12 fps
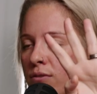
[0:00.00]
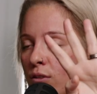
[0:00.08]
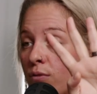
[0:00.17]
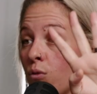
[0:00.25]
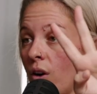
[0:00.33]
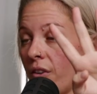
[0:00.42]

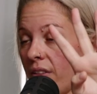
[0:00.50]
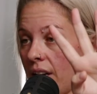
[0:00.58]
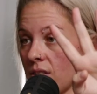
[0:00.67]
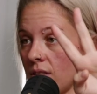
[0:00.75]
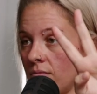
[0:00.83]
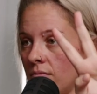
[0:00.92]

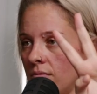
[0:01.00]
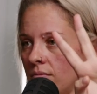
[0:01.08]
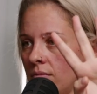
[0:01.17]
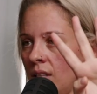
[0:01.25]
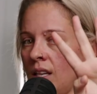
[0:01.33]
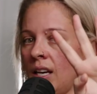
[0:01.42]
$400,000
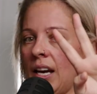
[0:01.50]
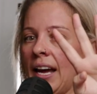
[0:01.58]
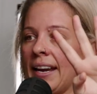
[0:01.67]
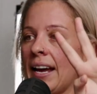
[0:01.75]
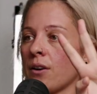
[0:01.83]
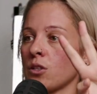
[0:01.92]
and
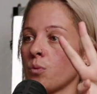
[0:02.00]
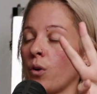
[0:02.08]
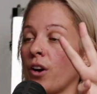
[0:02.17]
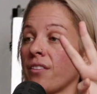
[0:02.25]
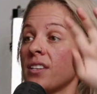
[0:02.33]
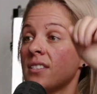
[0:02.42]
now it's
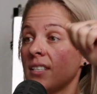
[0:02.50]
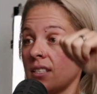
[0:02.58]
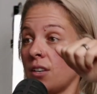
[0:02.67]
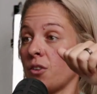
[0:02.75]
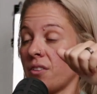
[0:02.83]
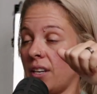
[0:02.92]
worth
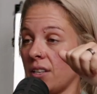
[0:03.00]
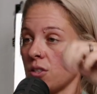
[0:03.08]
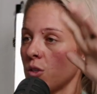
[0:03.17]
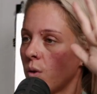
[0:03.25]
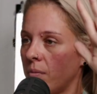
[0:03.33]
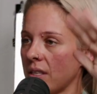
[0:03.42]
$600,000
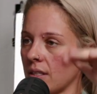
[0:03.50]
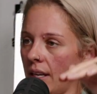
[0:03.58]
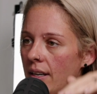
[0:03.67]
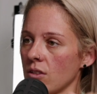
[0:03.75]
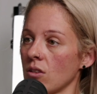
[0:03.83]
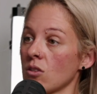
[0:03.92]
12 months later.
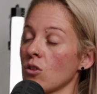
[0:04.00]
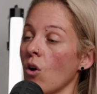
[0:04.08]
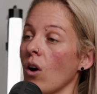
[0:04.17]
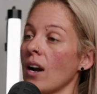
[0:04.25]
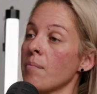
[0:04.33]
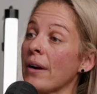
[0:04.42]
So it's gone
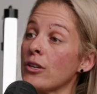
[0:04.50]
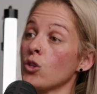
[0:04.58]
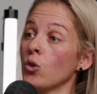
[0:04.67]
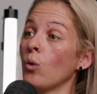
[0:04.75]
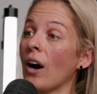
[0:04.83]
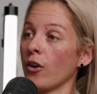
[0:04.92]
up by
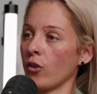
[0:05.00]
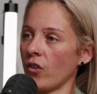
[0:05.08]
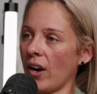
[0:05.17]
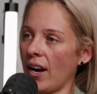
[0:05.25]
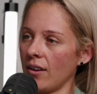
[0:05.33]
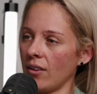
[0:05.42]

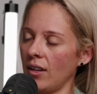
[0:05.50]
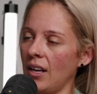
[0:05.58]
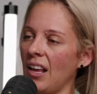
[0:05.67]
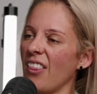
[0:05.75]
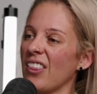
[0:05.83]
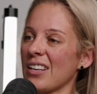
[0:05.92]
$200,000.
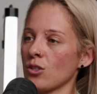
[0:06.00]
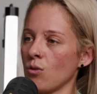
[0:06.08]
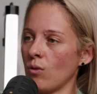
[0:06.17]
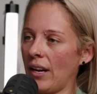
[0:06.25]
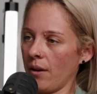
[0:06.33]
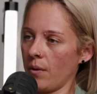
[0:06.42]
That's called
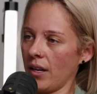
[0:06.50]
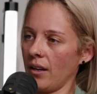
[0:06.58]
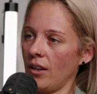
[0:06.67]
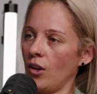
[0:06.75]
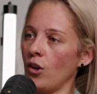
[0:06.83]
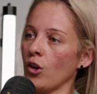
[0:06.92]
equity.
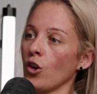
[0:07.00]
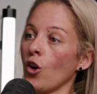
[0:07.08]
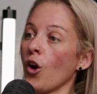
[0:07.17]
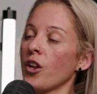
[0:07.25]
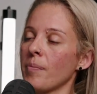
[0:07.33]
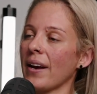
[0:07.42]
You can go
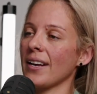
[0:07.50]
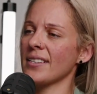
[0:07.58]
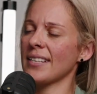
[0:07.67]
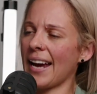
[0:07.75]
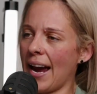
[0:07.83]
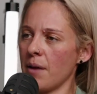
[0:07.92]
to the bank and say,
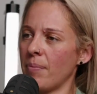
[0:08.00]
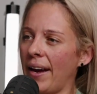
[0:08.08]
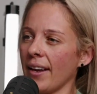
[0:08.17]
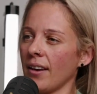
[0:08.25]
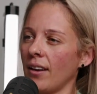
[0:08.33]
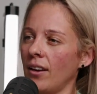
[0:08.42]
hey,
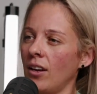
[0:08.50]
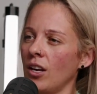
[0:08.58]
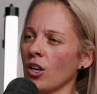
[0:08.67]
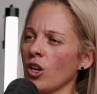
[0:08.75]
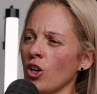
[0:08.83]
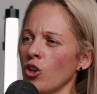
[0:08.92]
bank,
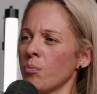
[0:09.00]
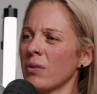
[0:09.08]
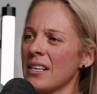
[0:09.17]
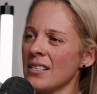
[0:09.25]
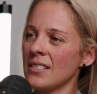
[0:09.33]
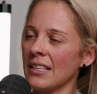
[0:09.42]
can you
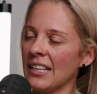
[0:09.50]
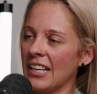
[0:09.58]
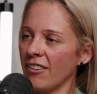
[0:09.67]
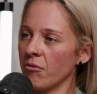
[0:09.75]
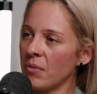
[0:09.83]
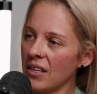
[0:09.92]
please give
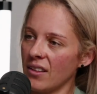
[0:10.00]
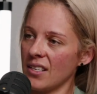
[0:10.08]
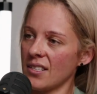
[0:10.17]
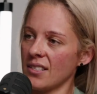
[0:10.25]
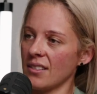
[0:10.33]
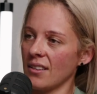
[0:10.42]
me
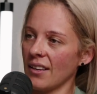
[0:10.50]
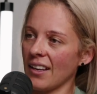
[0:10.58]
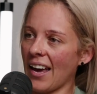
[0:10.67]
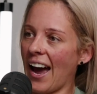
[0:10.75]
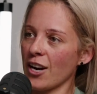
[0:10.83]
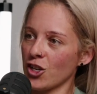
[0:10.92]
this,
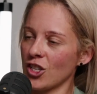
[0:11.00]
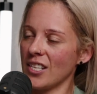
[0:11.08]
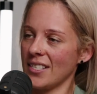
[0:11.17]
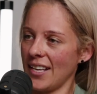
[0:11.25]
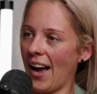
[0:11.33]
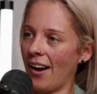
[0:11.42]
cash this
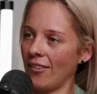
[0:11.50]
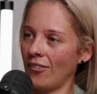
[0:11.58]
out